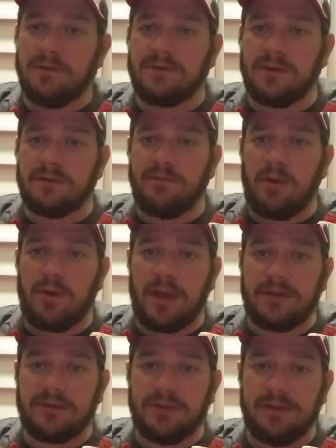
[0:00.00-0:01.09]
Slow smoke,
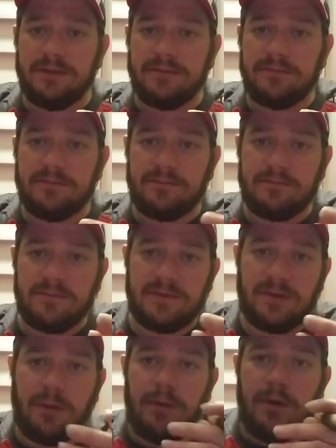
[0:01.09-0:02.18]
actually.
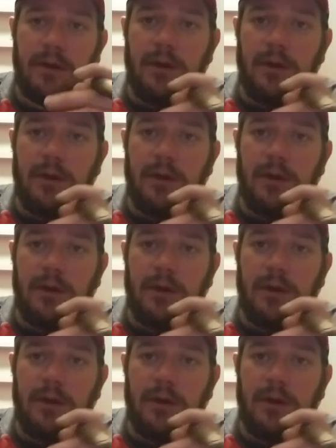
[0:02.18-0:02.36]
So,